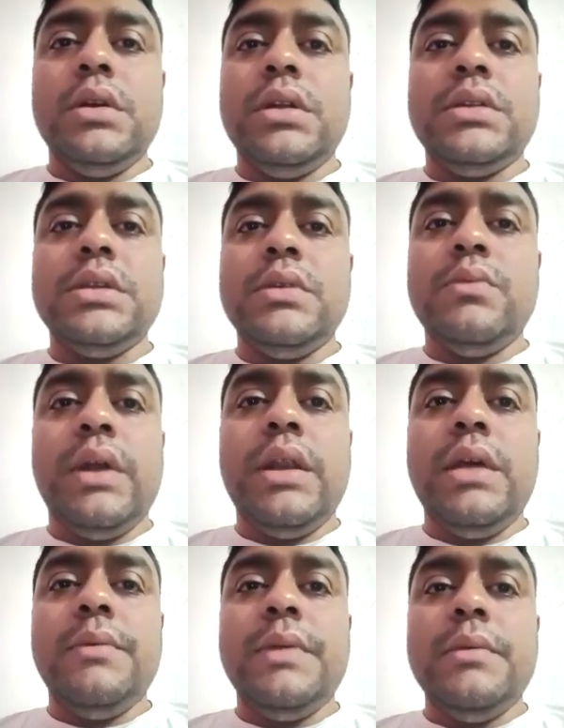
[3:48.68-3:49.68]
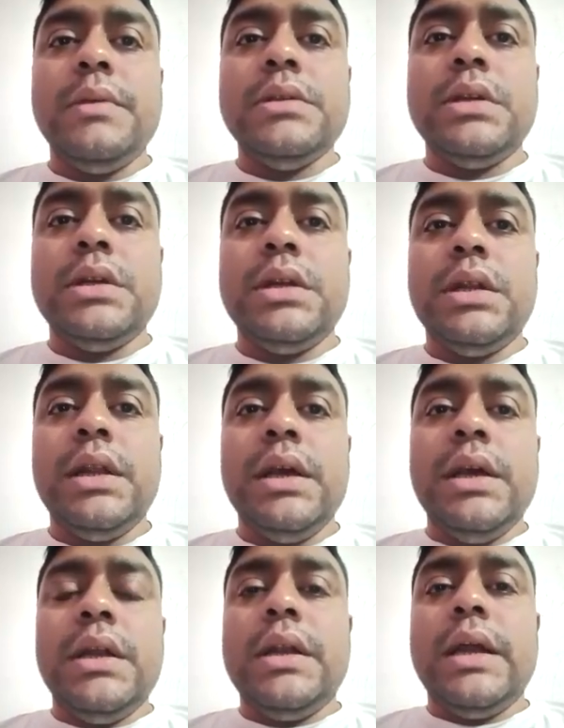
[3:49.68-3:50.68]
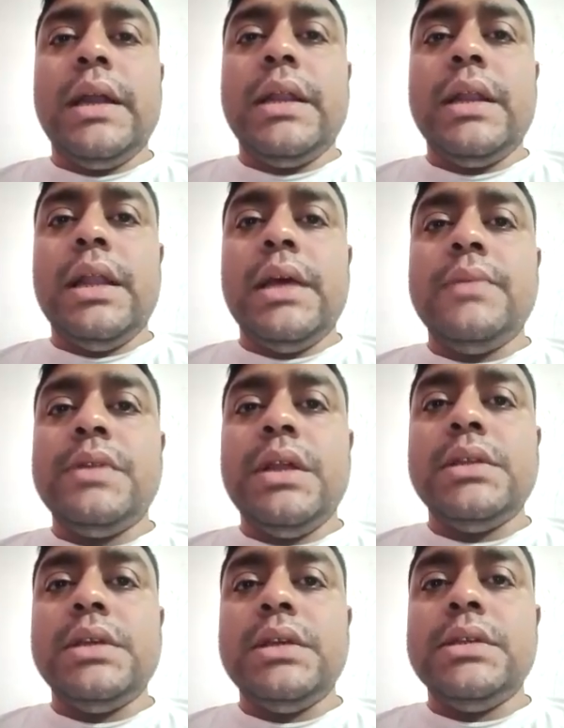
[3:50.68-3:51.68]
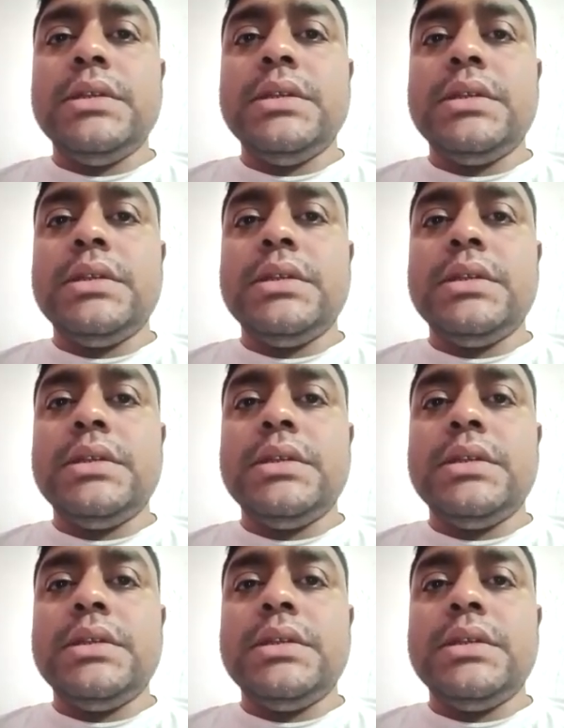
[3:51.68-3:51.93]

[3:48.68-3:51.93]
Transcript: It's a widely available journal. Diet and lifestyle changes.